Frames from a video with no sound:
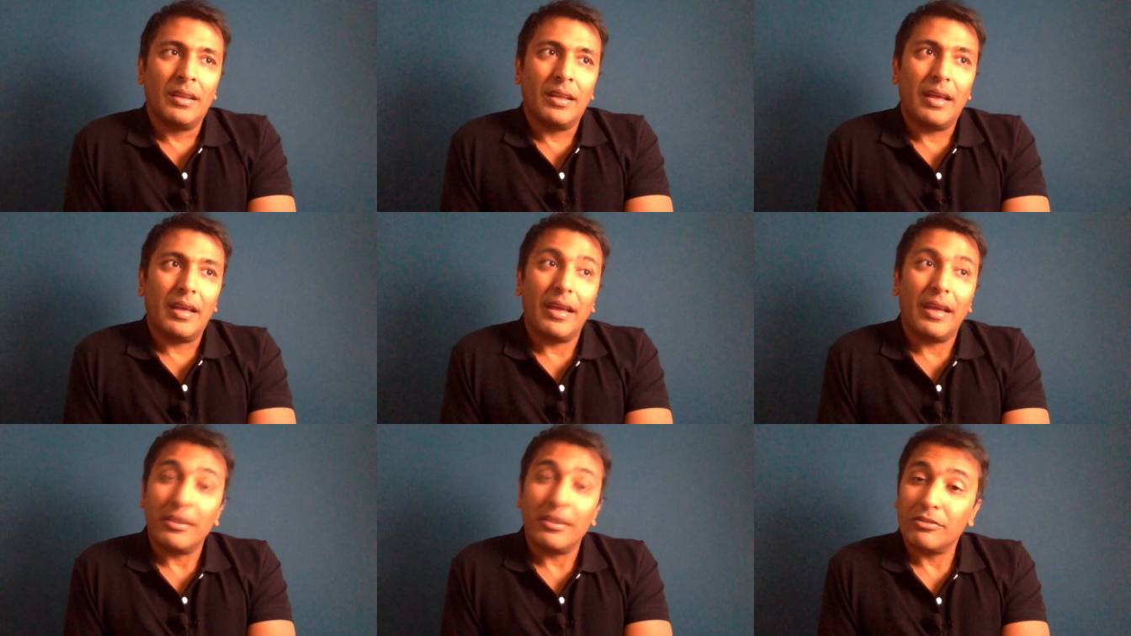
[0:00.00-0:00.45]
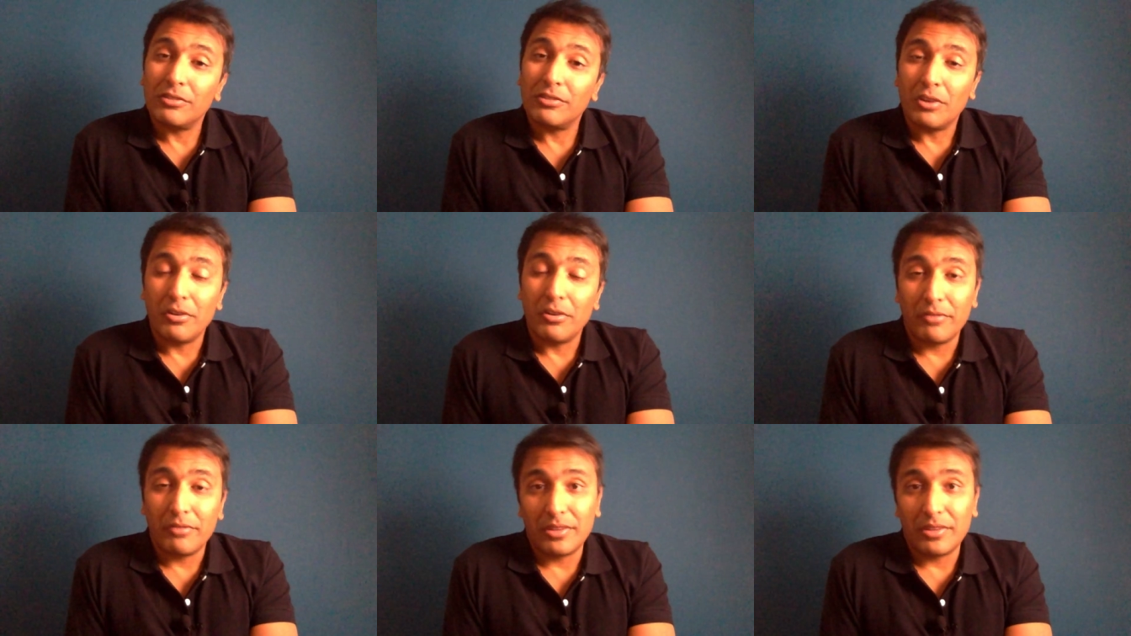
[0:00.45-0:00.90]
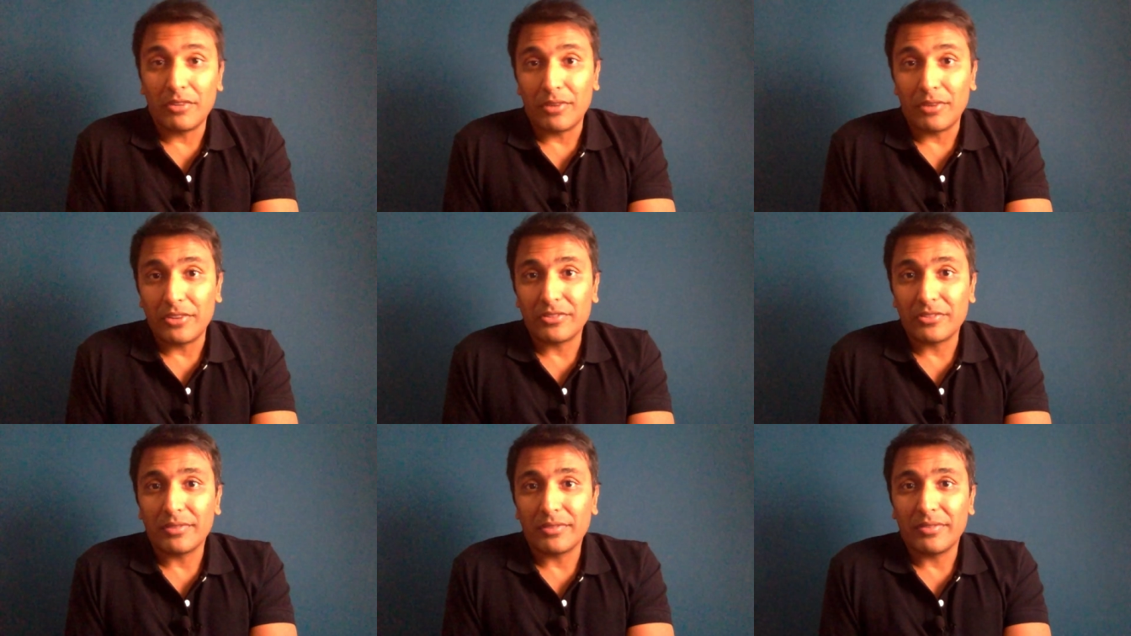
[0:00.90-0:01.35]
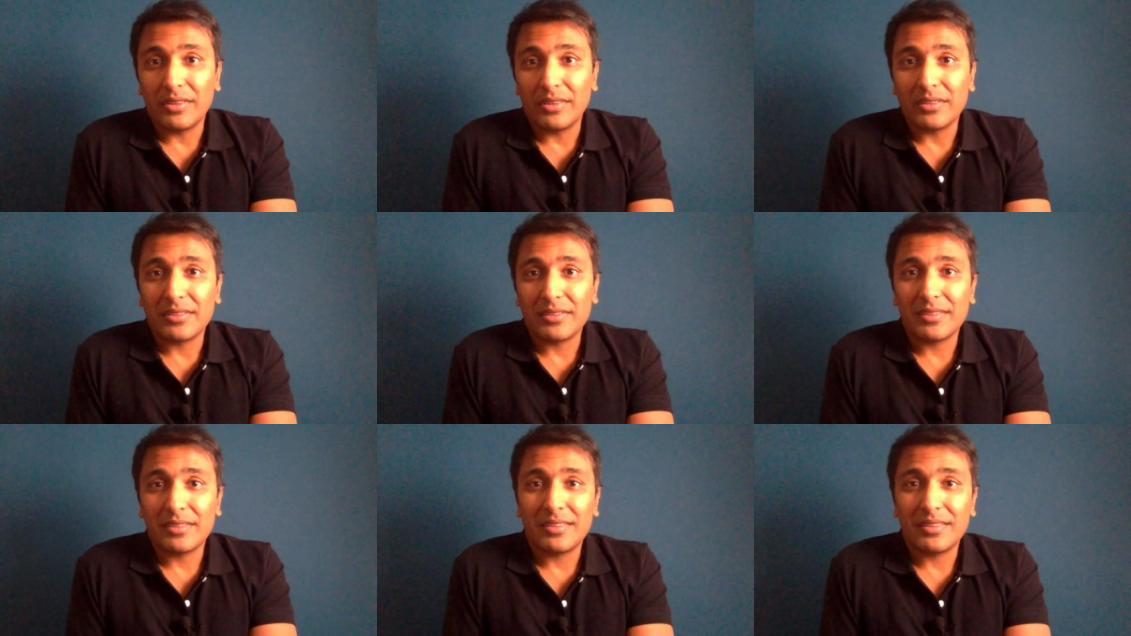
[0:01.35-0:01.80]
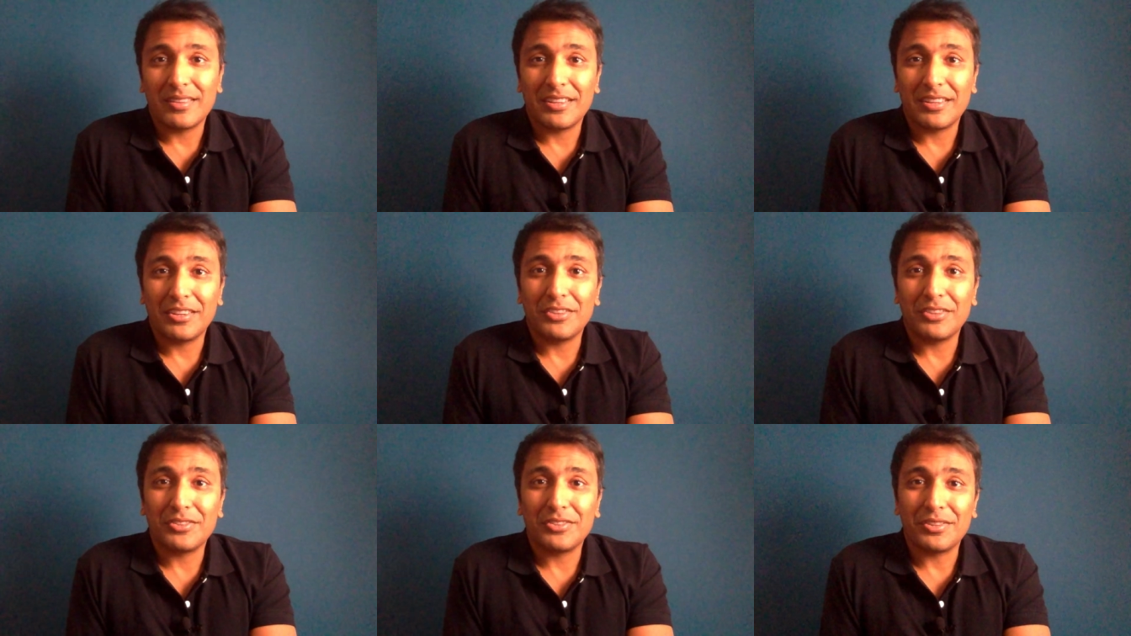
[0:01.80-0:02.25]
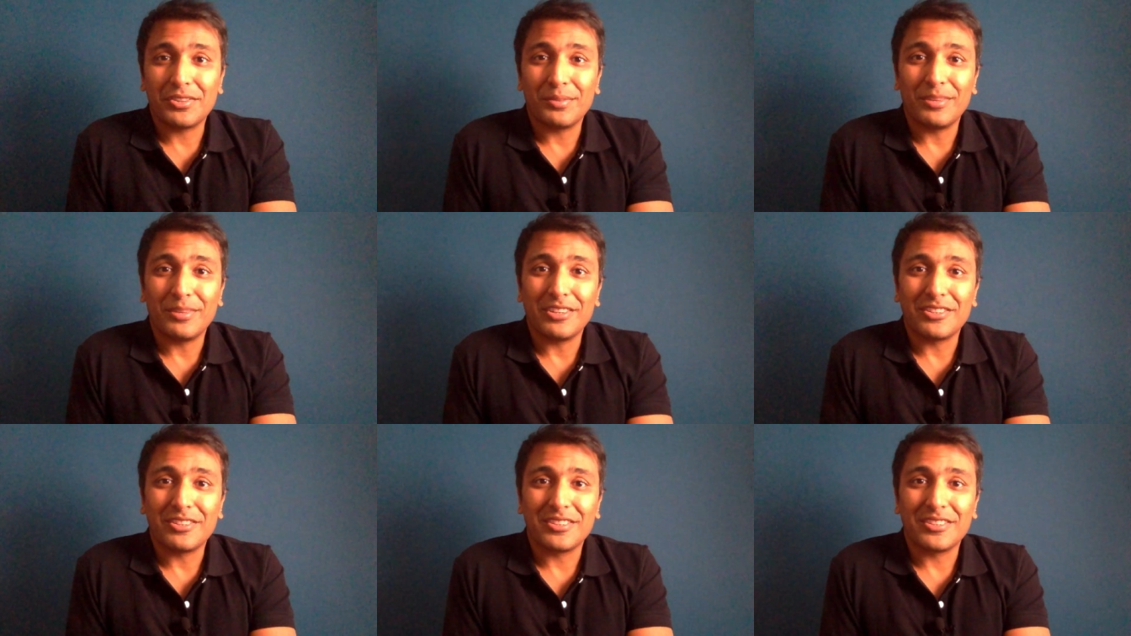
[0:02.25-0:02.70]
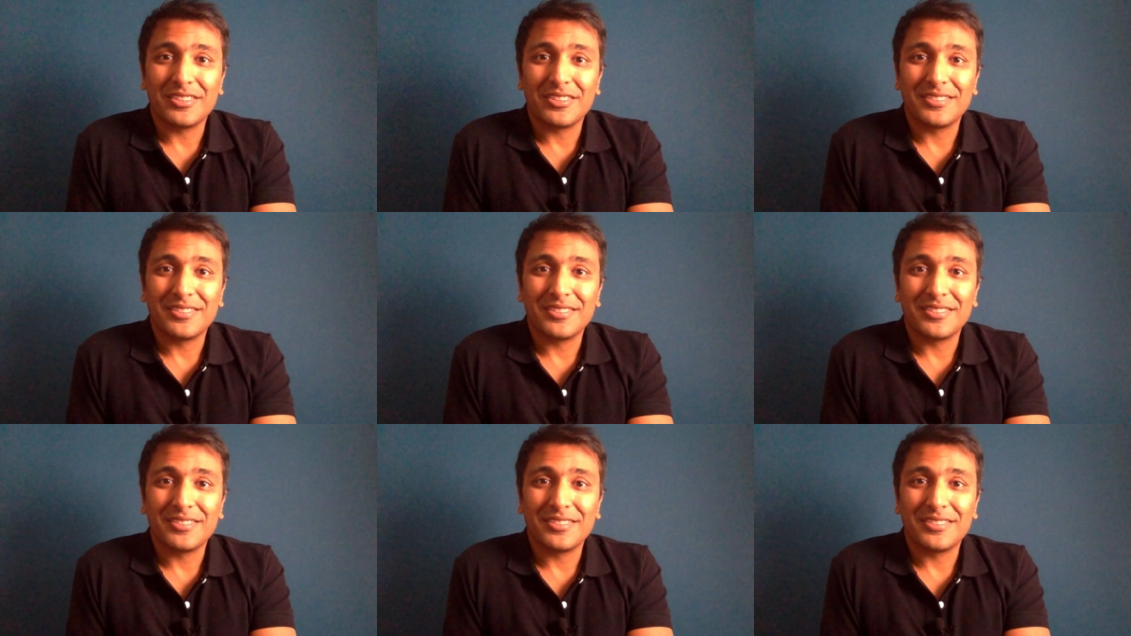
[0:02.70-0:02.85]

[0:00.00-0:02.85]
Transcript: and over the rest of us. Thank you so much.